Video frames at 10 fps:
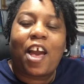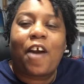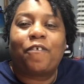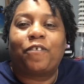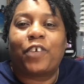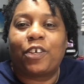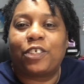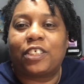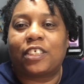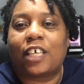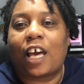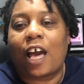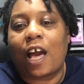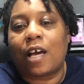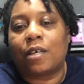First
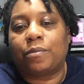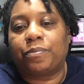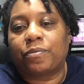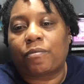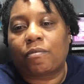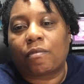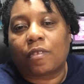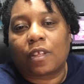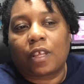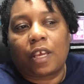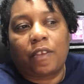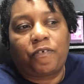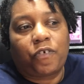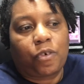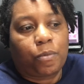and
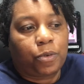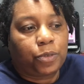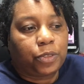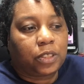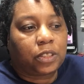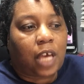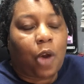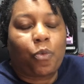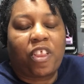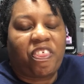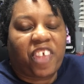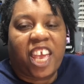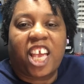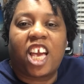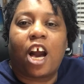foremost, I want to
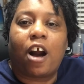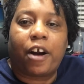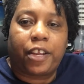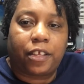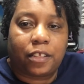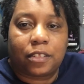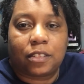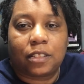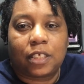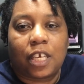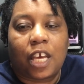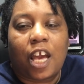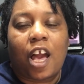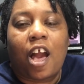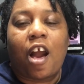thank God
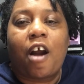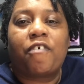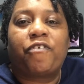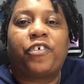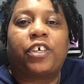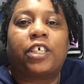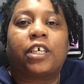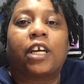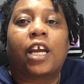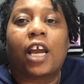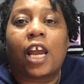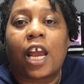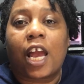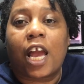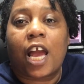for
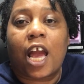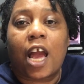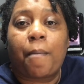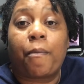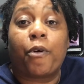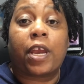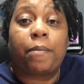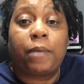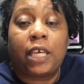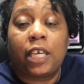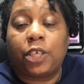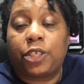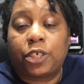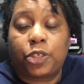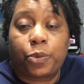bringing me
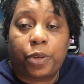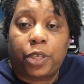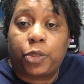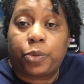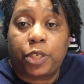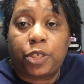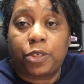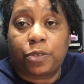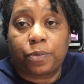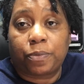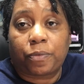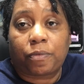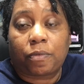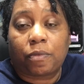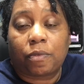into 2022,
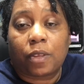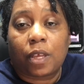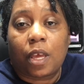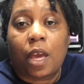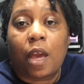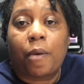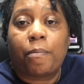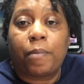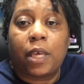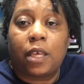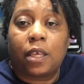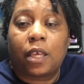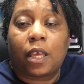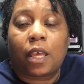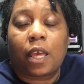me
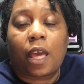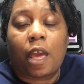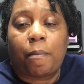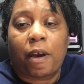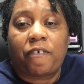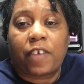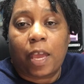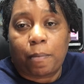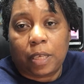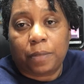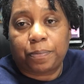and my family.